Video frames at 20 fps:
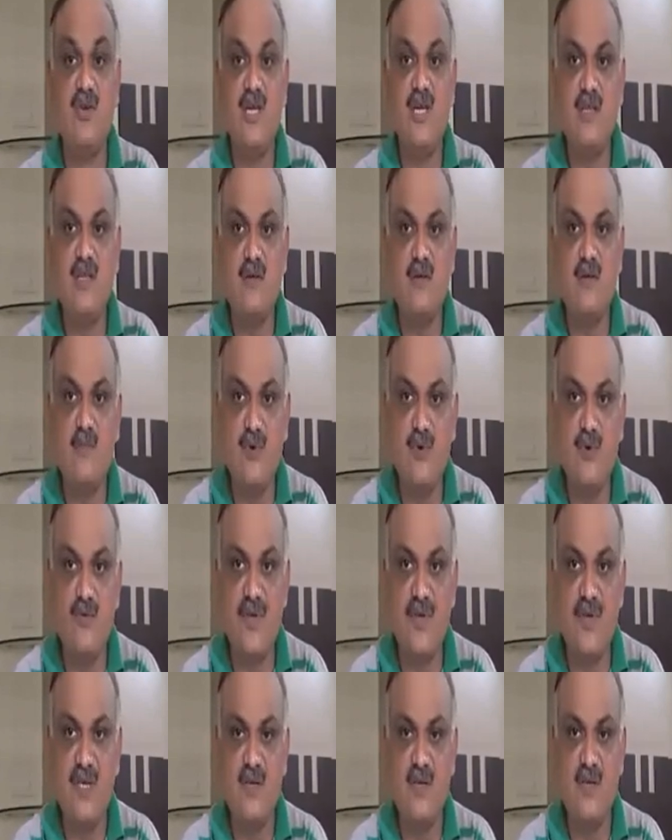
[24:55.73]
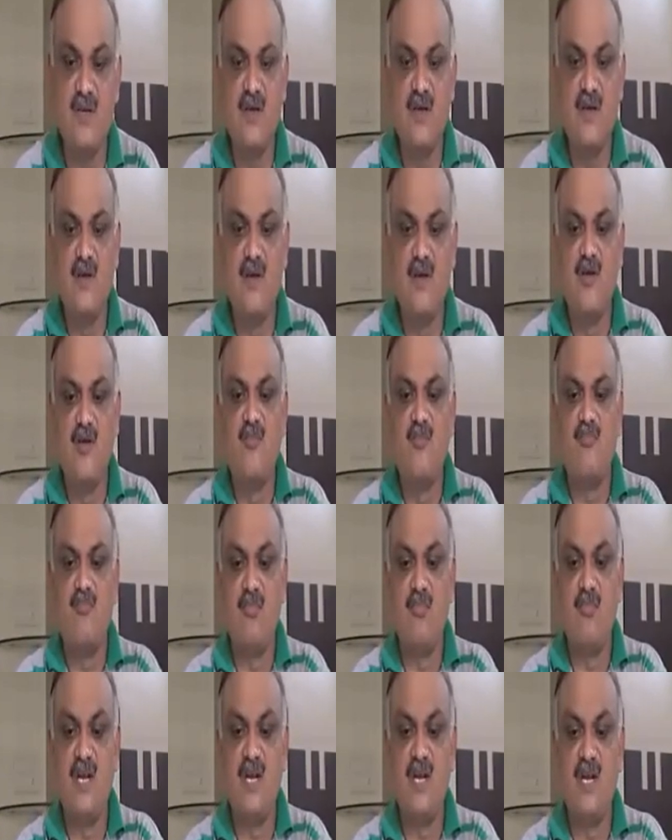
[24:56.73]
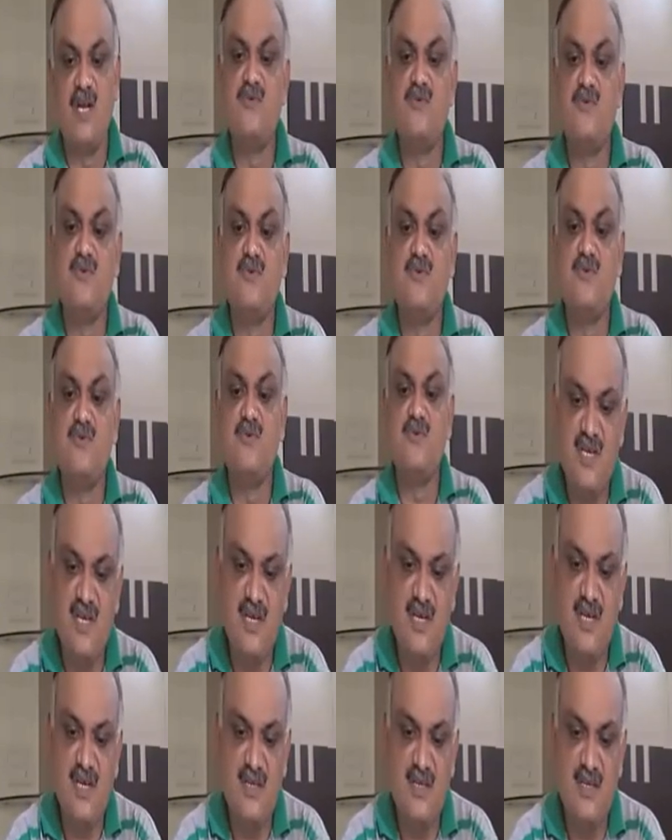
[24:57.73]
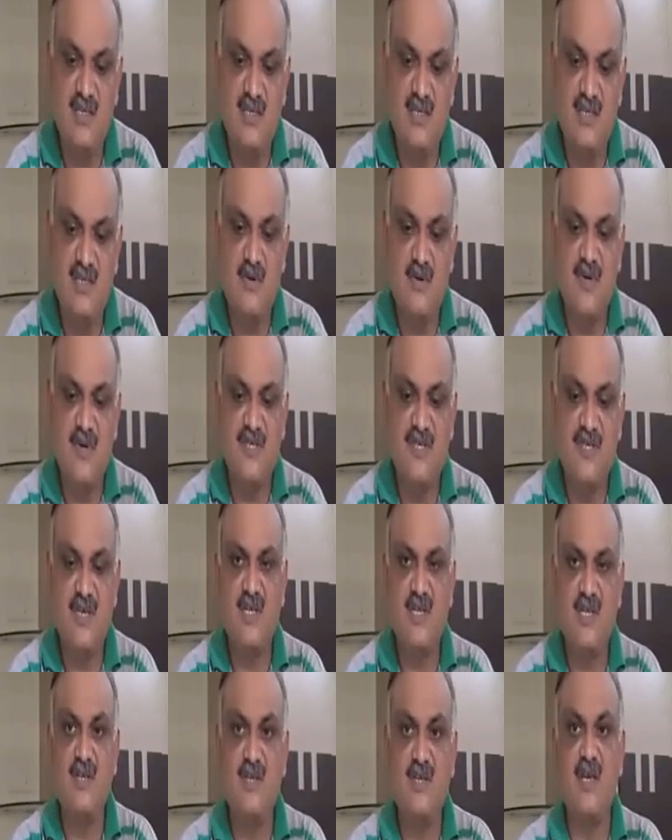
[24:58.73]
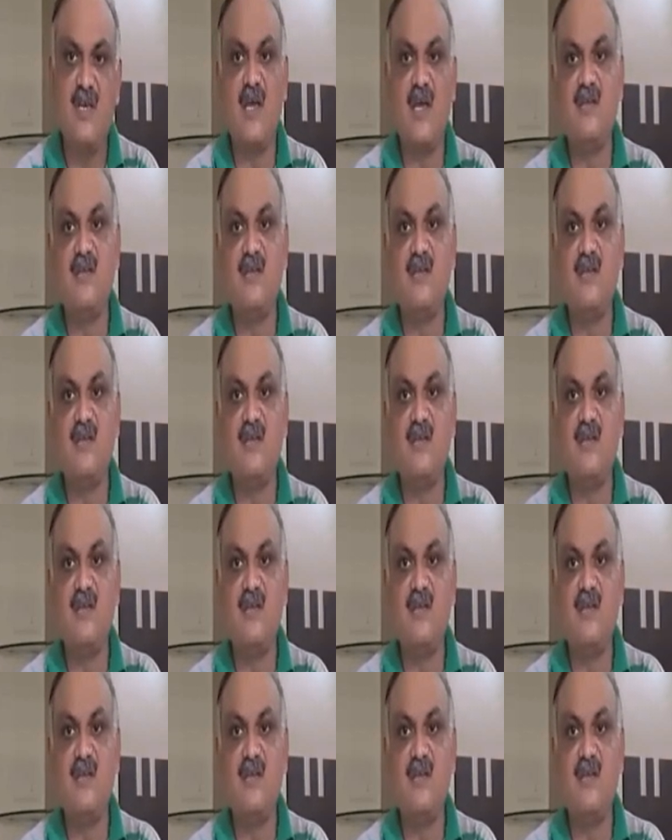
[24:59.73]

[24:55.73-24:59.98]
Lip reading: during the proving, But you read this information